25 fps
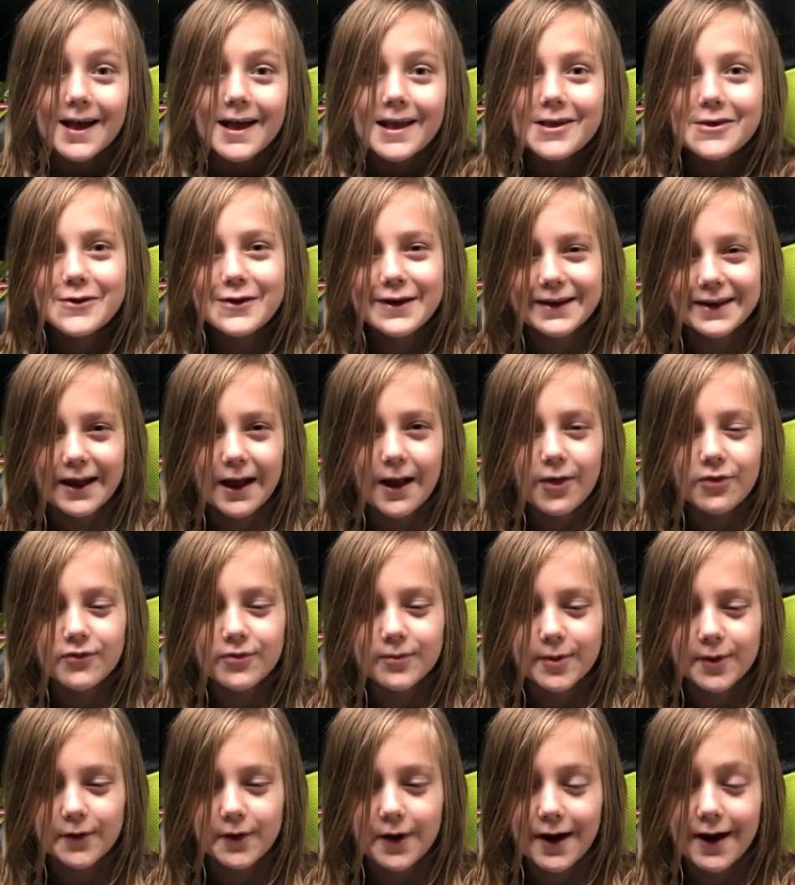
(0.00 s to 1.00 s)
you can tell it's
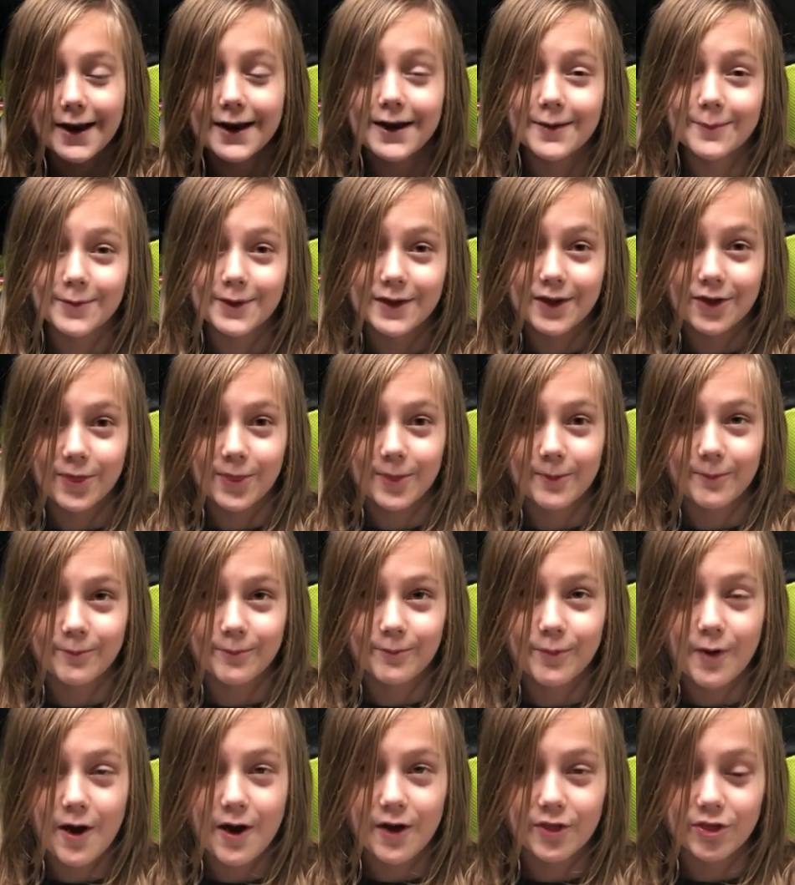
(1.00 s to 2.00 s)
from Ohio because the
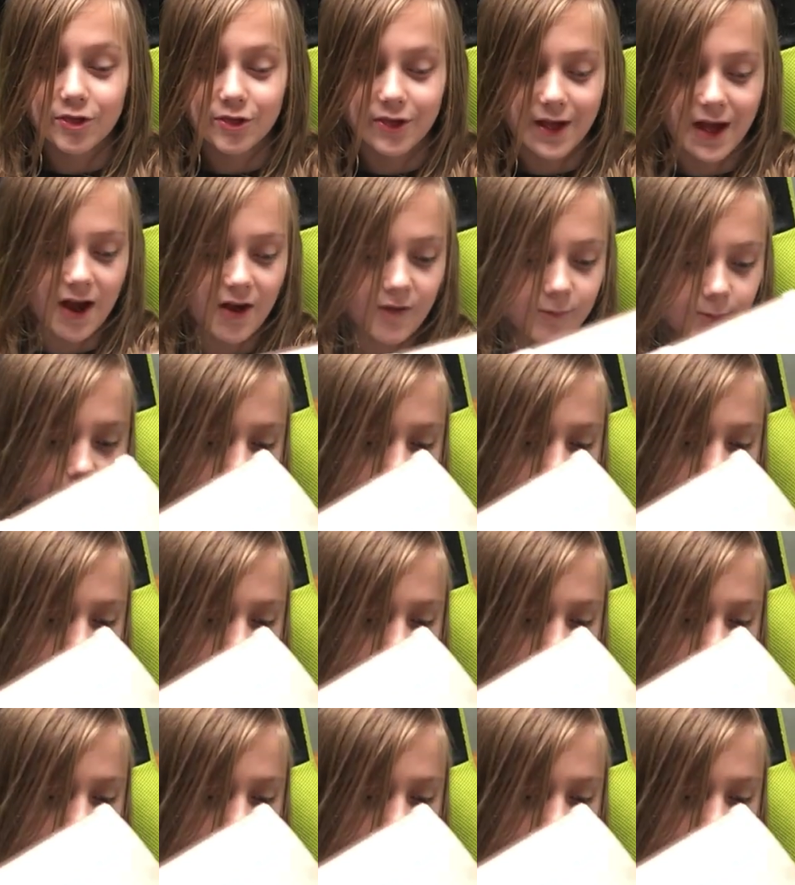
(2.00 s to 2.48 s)
box is half